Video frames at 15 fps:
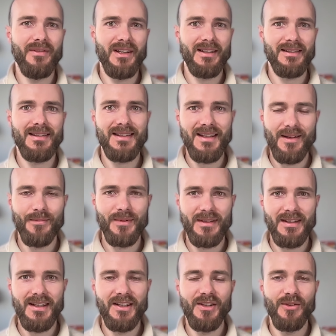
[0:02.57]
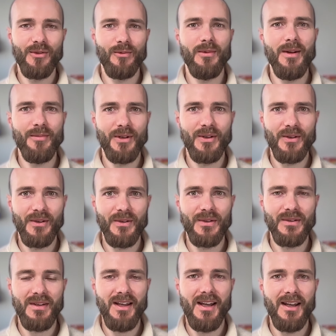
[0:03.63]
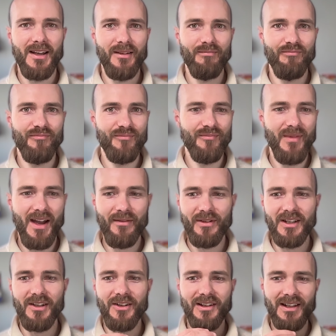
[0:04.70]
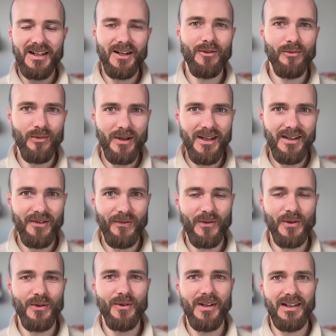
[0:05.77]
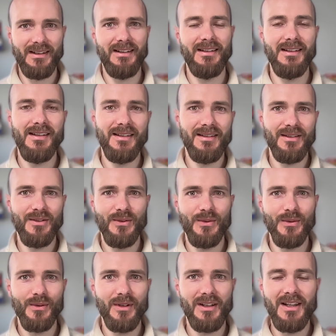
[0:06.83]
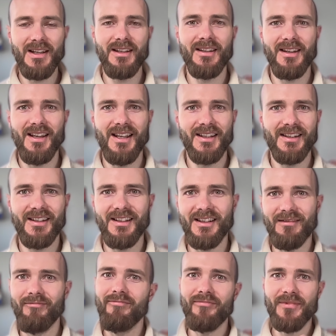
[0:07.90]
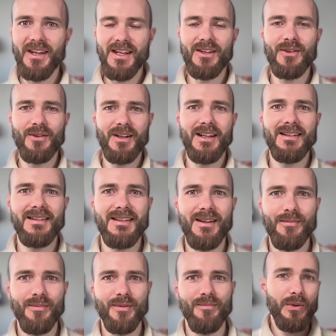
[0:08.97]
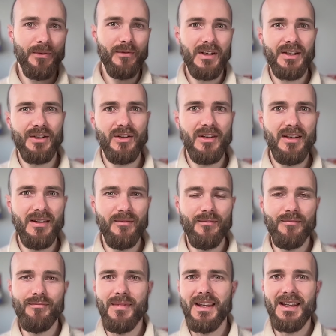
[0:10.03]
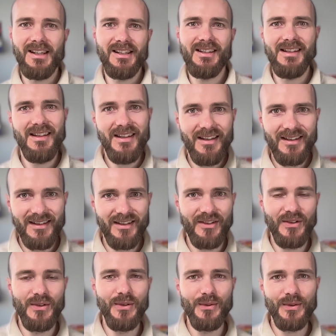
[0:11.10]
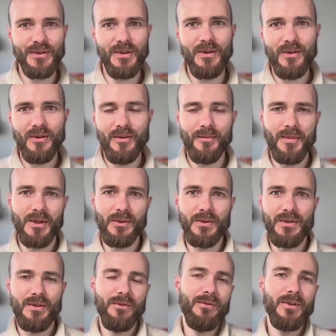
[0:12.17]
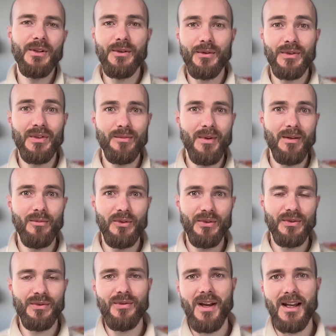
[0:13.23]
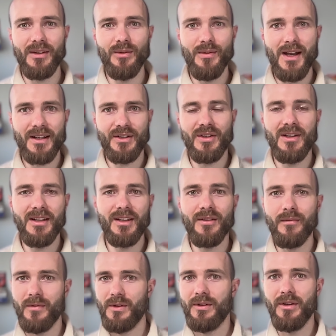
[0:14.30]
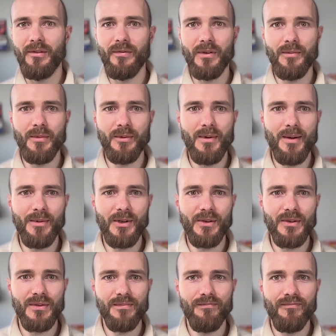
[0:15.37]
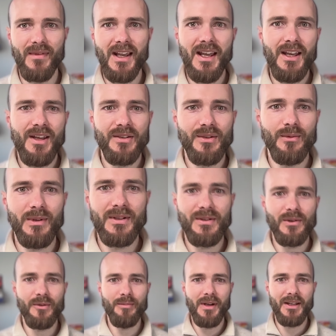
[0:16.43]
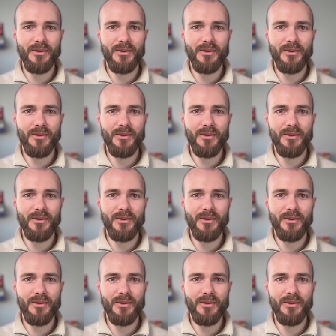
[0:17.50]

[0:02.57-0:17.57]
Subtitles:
next steps in your webinars, and having a clear way for your attendees to click and take your next step, both visually making it easy to do so, but also for you to be able to track who actually converted from the webinars. So we'll start by